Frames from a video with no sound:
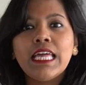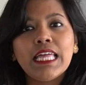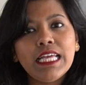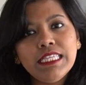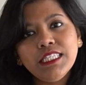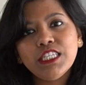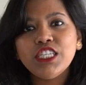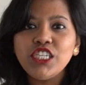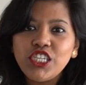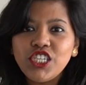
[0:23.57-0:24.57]

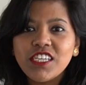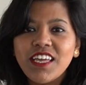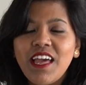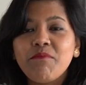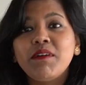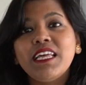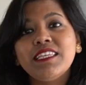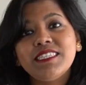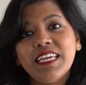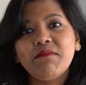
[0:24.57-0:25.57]
Indianish, but at the
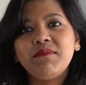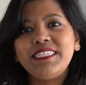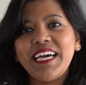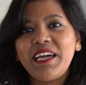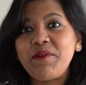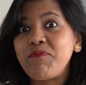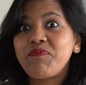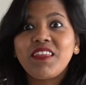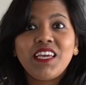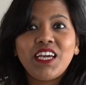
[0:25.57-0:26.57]
same time,
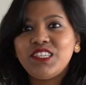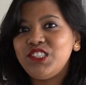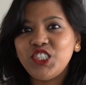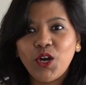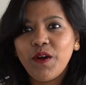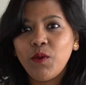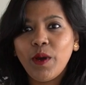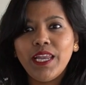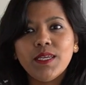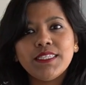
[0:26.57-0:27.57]
enjoy
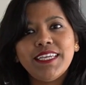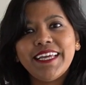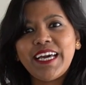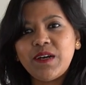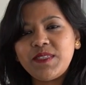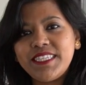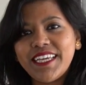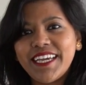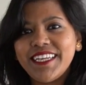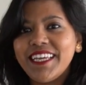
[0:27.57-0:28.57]
while you're sitting
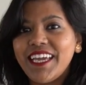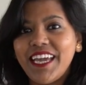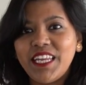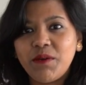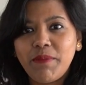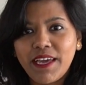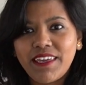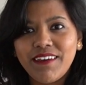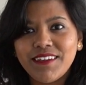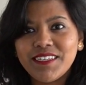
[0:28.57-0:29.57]
outside in your
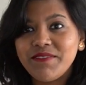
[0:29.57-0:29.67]
backyard.